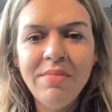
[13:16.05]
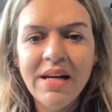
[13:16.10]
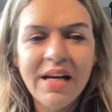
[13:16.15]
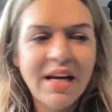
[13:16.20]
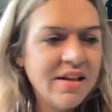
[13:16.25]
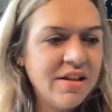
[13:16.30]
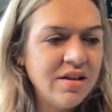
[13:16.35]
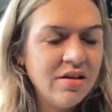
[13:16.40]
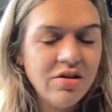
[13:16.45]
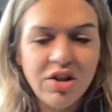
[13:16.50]

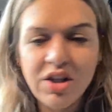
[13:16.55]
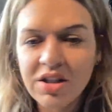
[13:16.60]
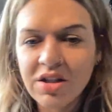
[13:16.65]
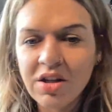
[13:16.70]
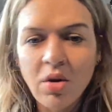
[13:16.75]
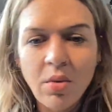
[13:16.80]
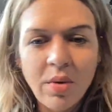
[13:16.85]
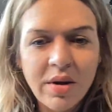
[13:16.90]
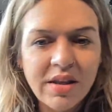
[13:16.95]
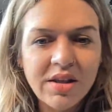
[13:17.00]
Because you're just
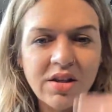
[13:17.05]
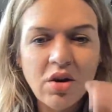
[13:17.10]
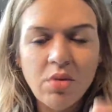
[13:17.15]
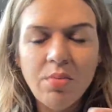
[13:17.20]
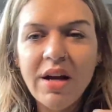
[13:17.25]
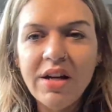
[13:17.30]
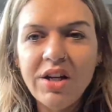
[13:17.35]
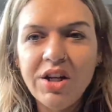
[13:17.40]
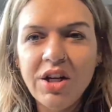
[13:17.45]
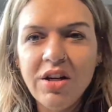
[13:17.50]
going so
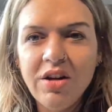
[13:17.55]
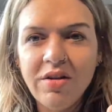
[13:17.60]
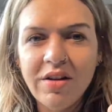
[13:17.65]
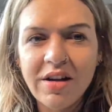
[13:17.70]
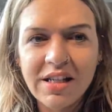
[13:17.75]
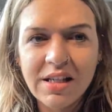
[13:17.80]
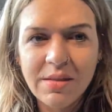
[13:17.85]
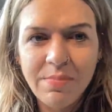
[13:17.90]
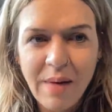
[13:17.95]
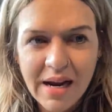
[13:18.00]
much and you're
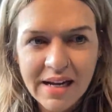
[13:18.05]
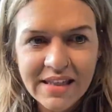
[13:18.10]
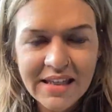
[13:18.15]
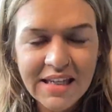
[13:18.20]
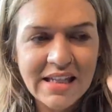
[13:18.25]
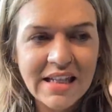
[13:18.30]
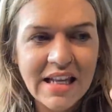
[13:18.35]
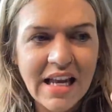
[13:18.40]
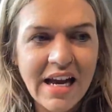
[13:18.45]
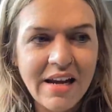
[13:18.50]

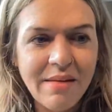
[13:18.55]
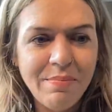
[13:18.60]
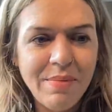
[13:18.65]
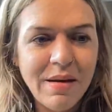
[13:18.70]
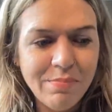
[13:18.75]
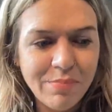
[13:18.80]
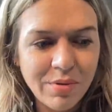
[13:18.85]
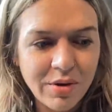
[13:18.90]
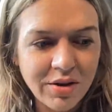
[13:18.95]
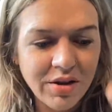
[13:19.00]
expecting, like,
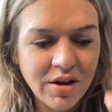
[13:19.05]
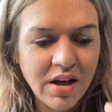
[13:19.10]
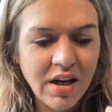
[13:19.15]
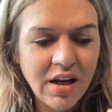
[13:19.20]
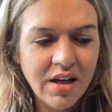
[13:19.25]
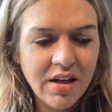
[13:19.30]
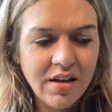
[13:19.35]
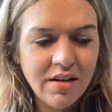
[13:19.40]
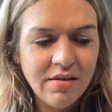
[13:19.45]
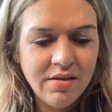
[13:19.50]
people
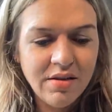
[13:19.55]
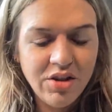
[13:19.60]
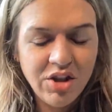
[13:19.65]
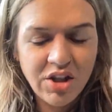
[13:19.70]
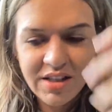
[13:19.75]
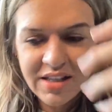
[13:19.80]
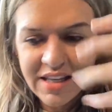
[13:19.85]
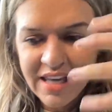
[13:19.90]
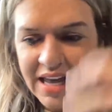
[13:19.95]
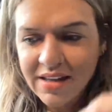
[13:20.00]
to
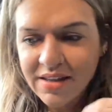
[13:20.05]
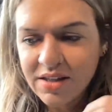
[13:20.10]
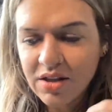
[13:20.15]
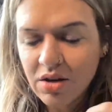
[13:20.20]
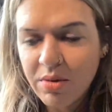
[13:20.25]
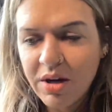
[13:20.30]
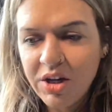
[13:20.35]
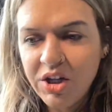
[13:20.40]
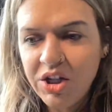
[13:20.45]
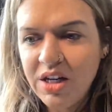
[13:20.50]
just get
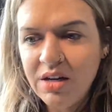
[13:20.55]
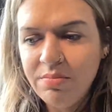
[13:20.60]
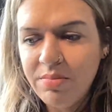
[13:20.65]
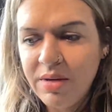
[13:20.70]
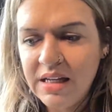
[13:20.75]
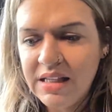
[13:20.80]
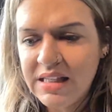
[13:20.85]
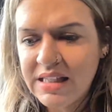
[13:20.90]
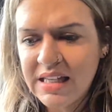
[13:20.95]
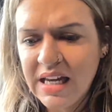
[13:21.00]
so much in,
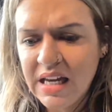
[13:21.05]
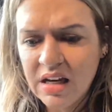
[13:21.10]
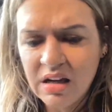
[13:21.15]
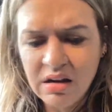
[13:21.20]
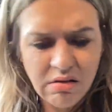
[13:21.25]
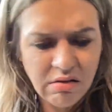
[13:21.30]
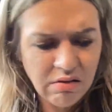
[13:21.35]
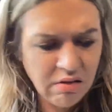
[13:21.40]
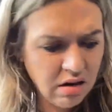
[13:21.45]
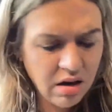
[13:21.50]
but it's like
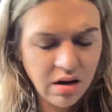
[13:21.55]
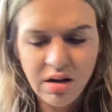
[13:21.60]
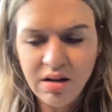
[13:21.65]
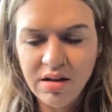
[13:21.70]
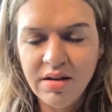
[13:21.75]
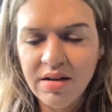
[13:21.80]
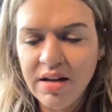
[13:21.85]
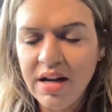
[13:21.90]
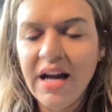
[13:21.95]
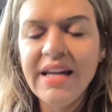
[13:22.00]

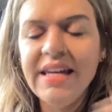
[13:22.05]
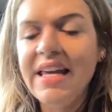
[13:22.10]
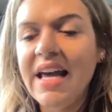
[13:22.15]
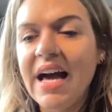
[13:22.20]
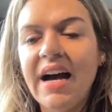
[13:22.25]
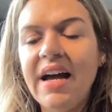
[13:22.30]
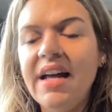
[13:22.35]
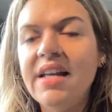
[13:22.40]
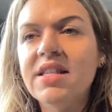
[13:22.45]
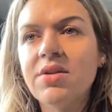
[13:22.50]

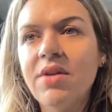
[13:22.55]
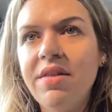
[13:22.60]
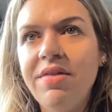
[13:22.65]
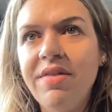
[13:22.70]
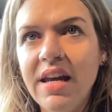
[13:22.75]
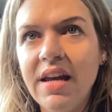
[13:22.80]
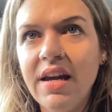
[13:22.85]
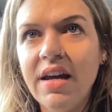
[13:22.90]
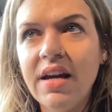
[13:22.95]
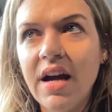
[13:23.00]
yeah, and so I
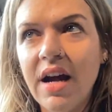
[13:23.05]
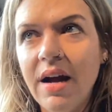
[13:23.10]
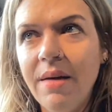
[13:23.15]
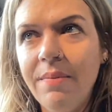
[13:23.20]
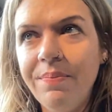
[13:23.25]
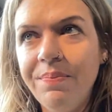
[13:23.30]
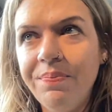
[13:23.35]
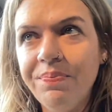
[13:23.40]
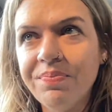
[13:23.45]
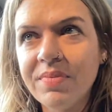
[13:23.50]
think,
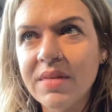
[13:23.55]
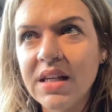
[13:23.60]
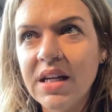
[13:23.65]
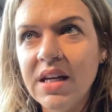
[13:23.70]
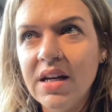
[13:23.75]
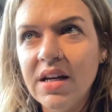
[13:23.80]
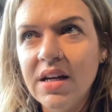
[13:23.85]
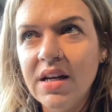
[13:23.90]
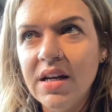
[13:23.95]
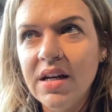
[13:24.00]

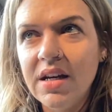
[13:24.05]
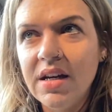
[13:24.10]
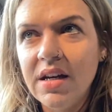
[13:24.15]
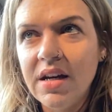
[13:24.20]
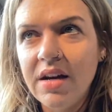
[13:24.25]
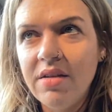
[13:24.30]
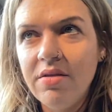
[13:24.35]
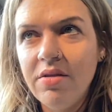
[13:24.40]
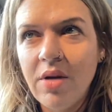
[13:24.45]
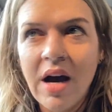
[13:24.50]

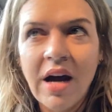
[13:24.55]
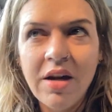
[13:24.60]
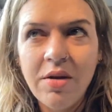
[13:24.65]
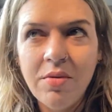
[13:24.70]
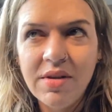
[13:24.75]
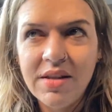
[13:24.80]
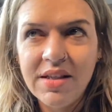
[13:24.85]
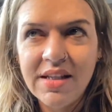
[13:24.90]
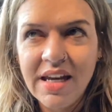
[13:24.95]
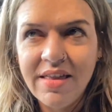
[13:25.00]
I don't know how you
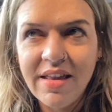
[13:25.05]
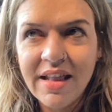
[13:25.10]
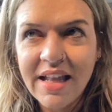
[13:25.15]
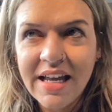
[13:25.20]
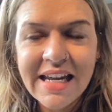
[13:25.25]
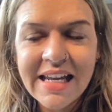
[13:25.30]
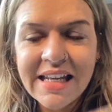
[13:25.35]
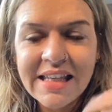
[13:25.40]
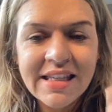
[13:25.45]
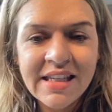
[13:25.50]
would say that,
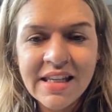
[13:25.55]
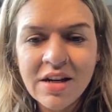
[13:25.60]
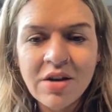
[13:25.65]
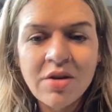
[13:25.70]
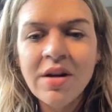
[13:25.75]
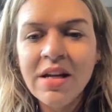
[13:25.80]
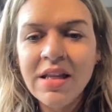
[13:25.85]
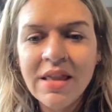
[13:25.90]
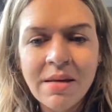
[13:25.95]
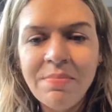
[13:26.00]
like,
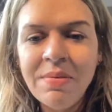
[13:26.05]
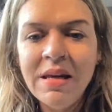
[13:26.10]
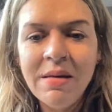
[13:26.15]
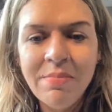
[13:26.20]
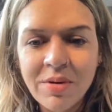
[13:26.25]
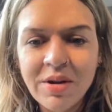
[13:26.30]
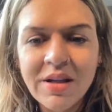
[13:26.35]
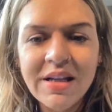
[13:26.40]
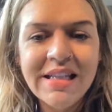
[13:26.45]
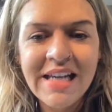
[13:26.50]
considering the
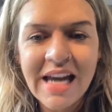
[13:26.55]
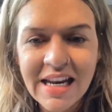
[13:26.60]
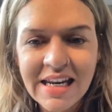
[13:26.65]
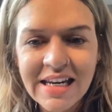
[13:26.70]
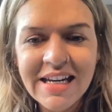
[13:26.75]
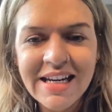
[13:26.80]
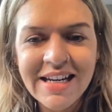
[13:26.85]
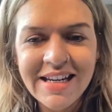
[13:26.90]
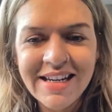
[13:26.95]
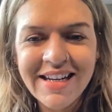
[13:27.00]
people
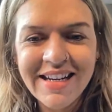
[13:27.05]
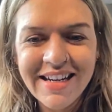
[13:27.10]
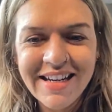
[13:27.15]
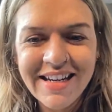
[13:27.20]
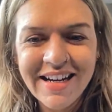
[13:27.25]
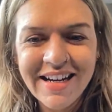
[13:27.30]
attending,